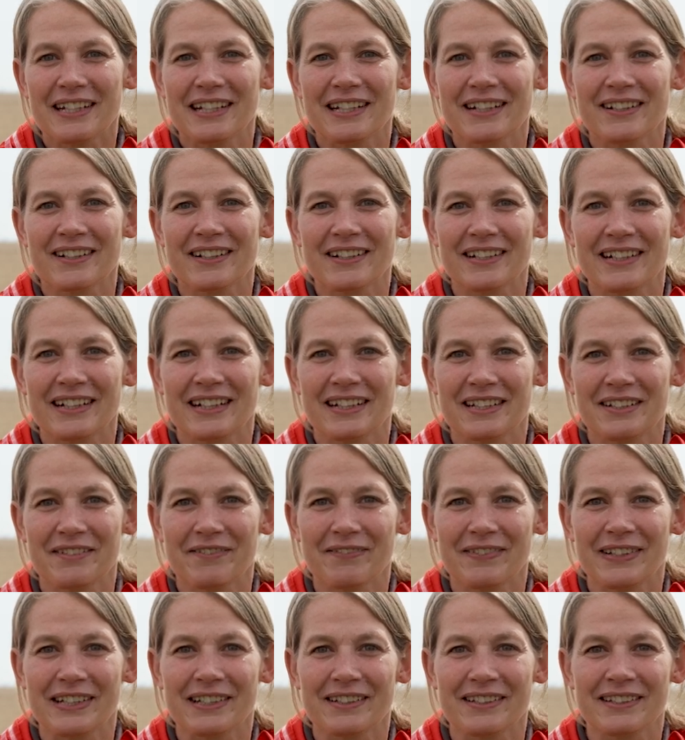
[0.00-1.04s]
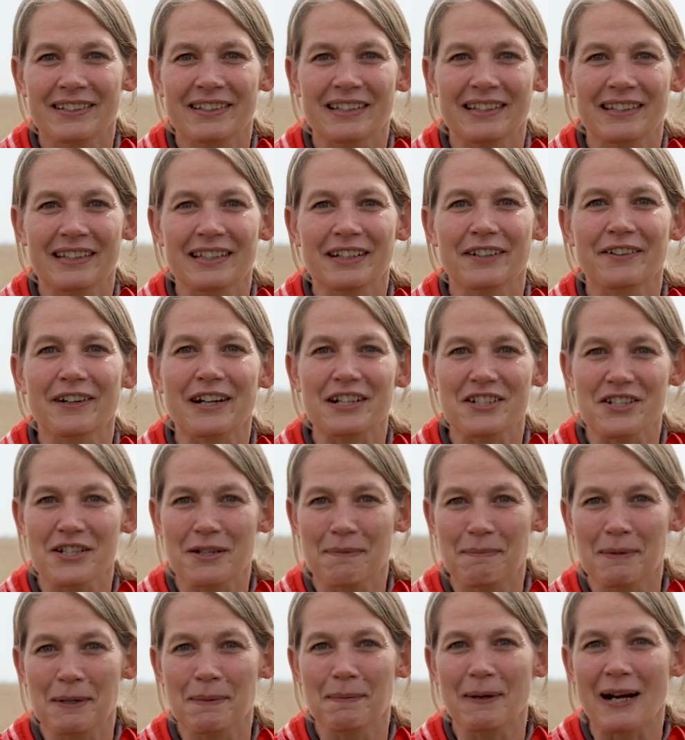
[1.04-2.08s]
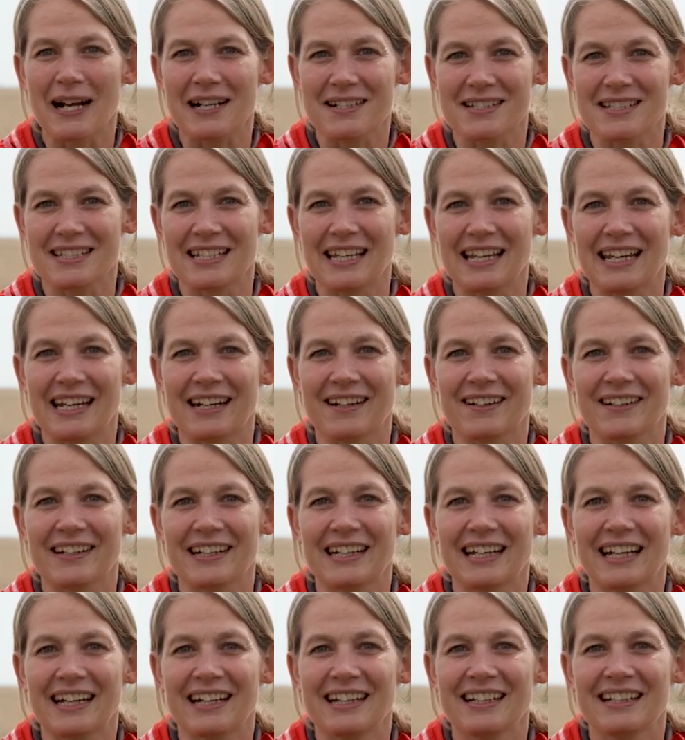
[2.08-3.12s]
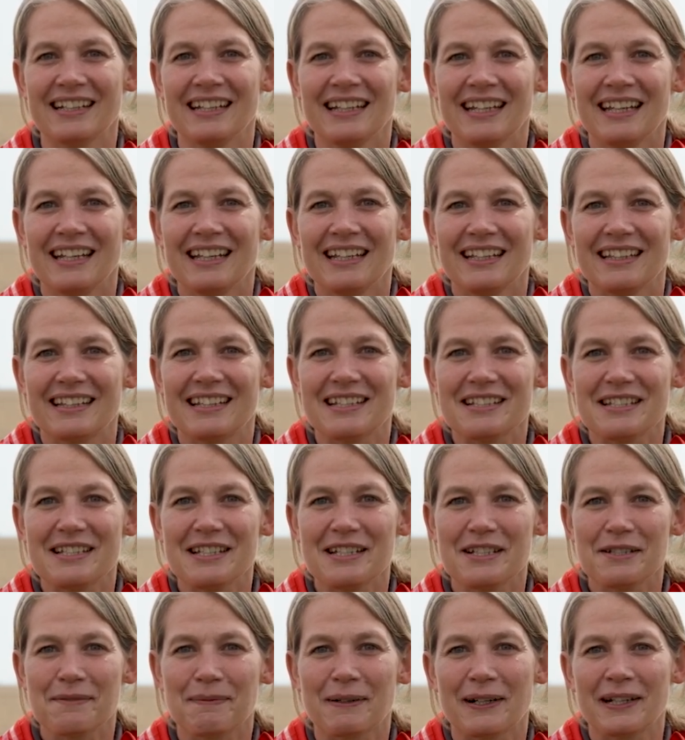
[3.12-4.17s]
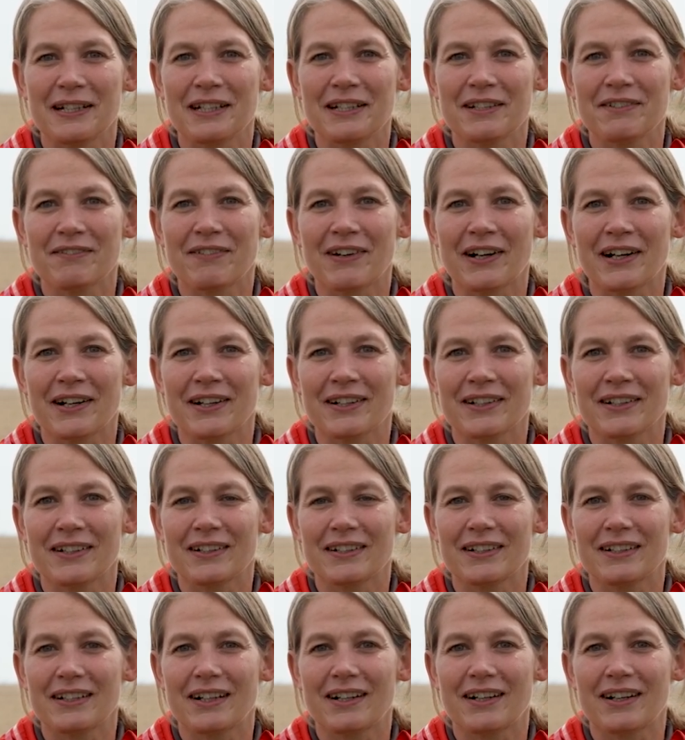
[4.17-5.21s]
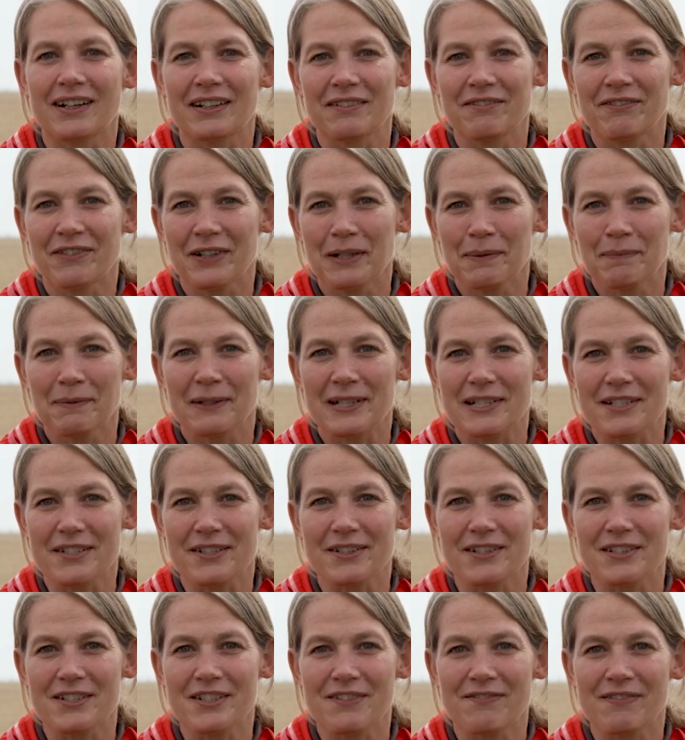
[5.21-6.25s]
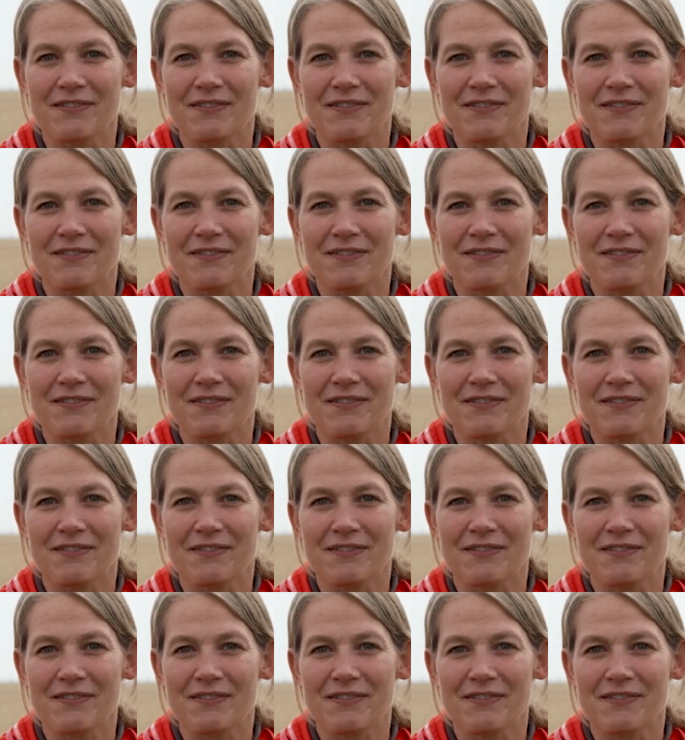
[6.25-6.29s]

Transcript: here in a field in the Gresham, Nebraska area. This is one of our on-farm research